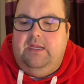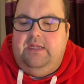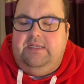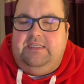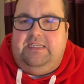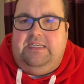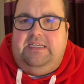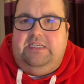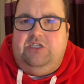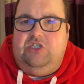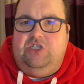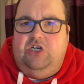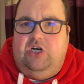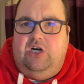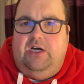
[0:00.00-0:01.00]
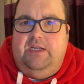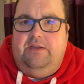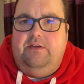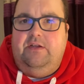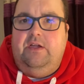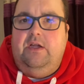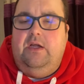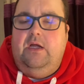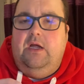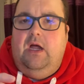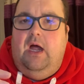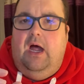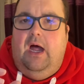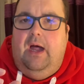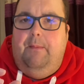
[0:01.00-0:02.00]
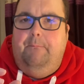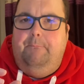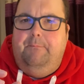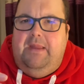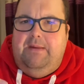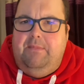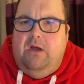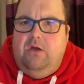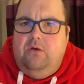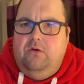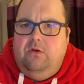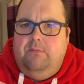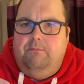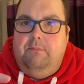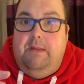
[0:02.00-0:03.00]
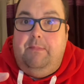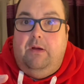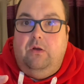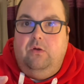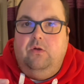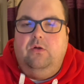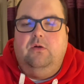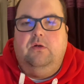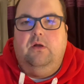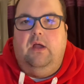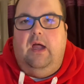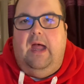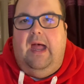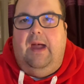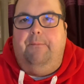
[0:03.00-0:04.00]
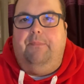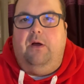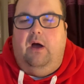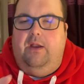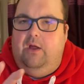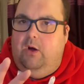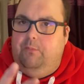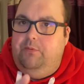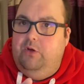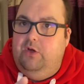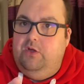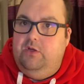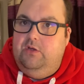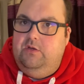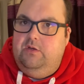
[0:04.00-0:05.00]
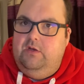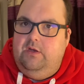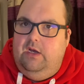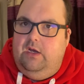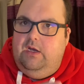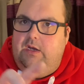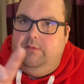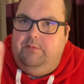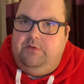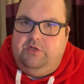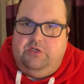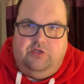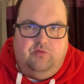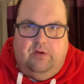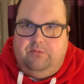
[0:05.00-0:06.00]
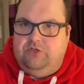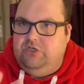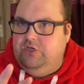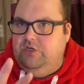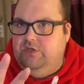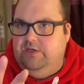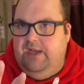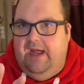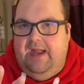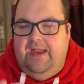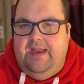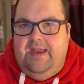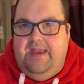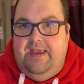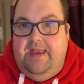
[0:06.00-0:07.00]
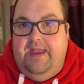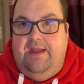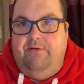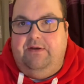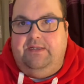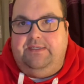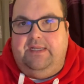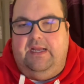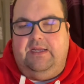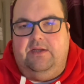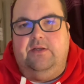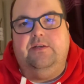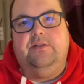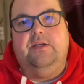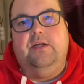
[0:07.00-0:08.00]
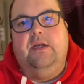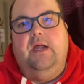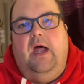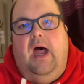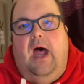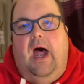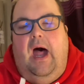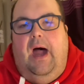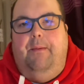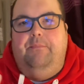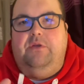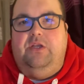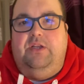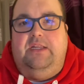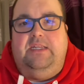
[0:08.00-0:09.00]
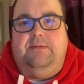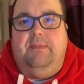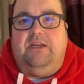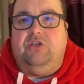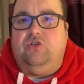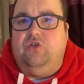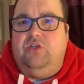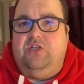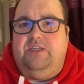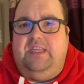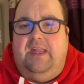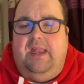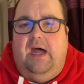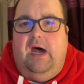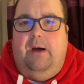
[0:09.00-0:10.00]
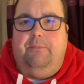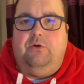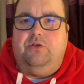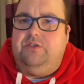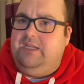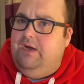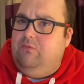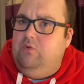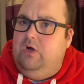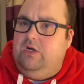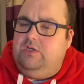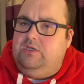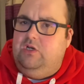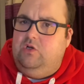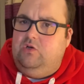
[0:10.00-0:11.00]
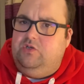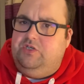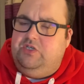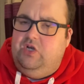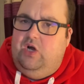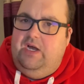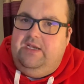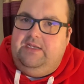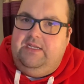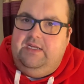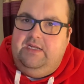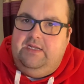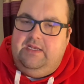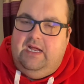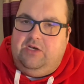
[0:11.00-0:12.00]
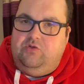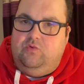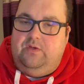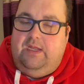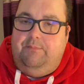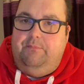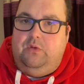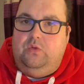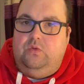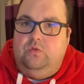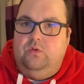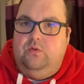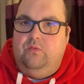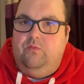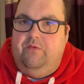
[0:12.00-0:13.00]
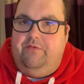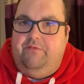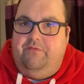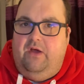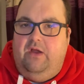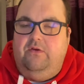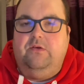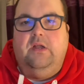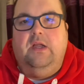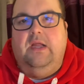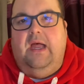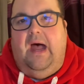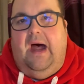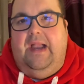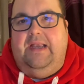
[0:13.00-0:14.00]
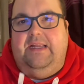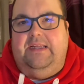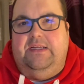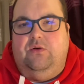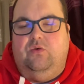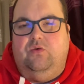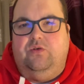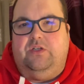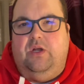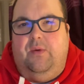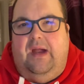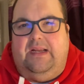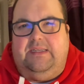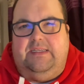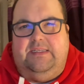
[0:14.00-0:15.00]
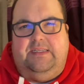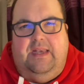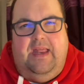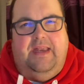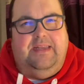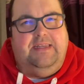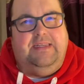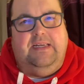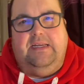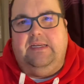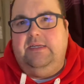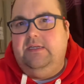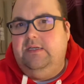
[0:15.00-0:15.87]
DJI Mimo app, and I'll put a description and that in here in a second. You need to make sure you set that up, because that works alongside the actual gimbal with the phone, and it also acts as an editing